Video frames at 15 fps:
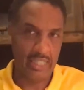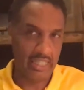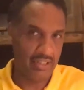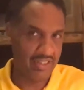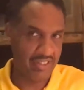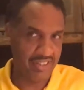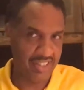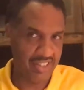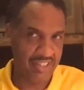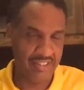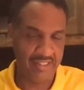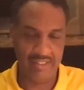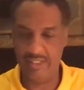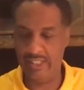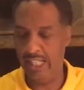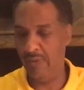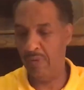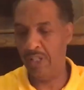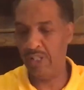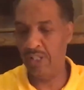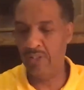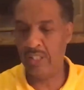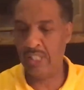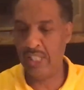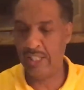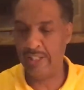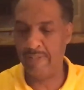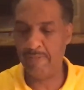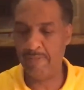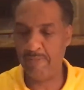that's the Son. There we go again.